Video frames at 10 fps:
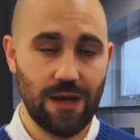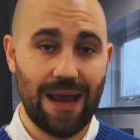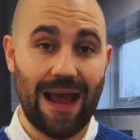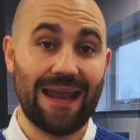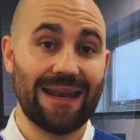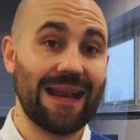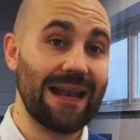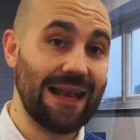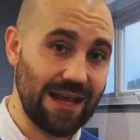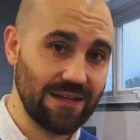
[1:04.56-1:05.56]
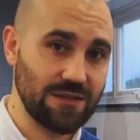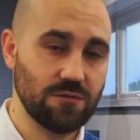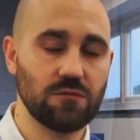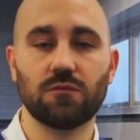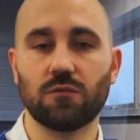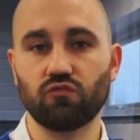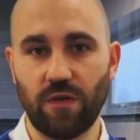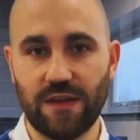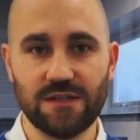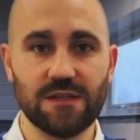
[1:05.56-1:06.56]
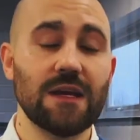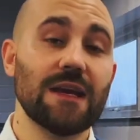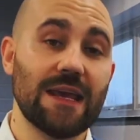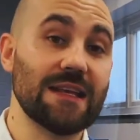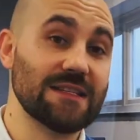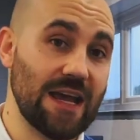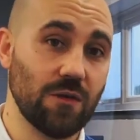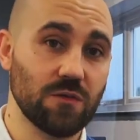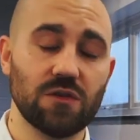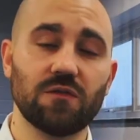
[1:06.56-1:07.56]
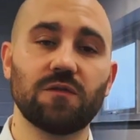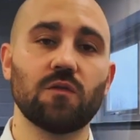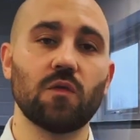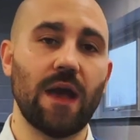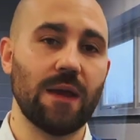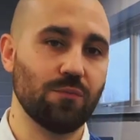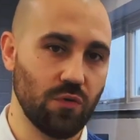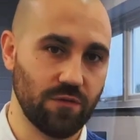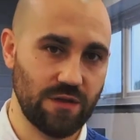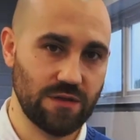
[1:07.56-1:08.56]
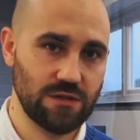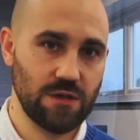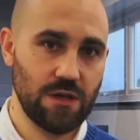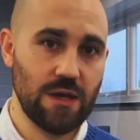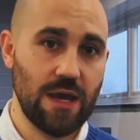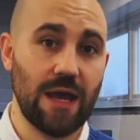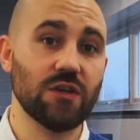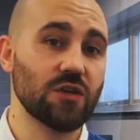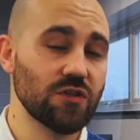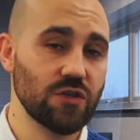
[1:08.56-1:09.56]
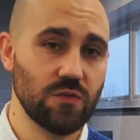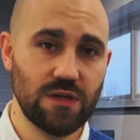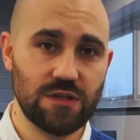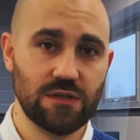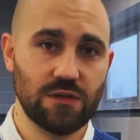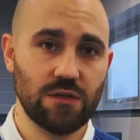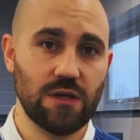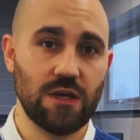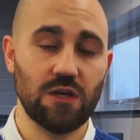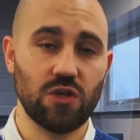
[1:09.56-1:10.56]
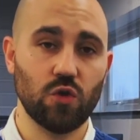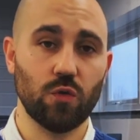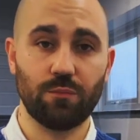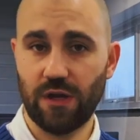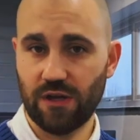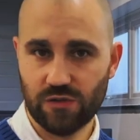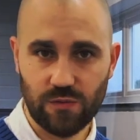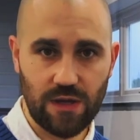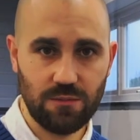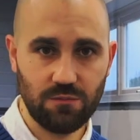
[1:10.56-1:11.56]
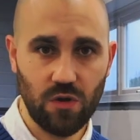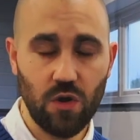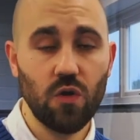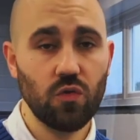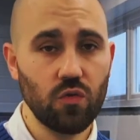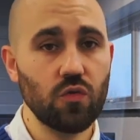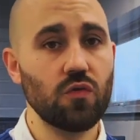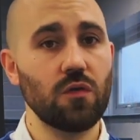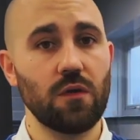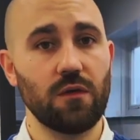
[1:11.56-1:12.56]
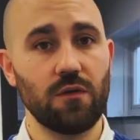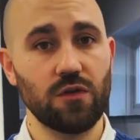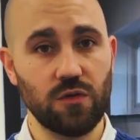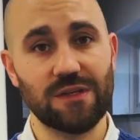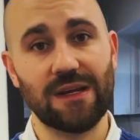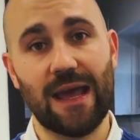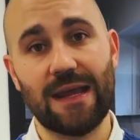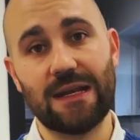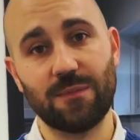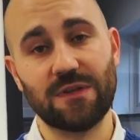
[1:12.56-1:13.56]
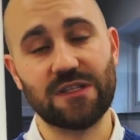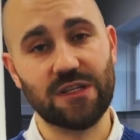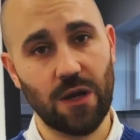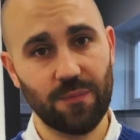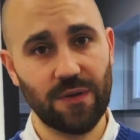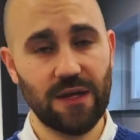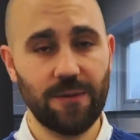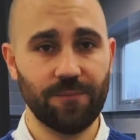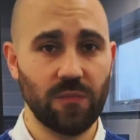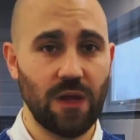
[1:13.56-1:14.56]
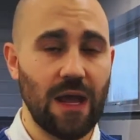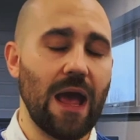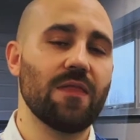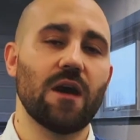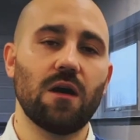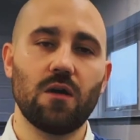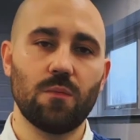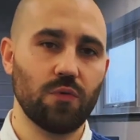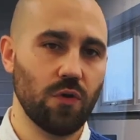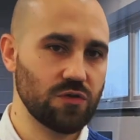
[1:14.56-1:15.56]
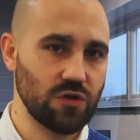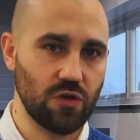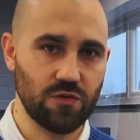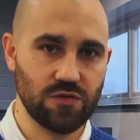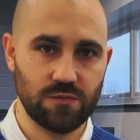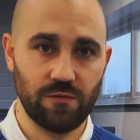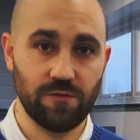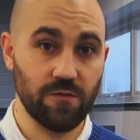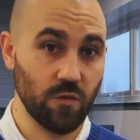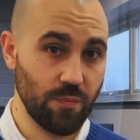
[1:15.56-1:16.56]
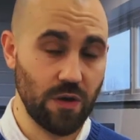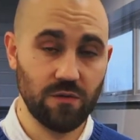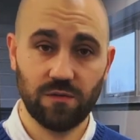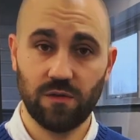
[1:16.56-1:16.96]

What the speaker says: and let or rent it out for a profit. And you can do this in your personal name or using a limited company. And there are pros and cons for both,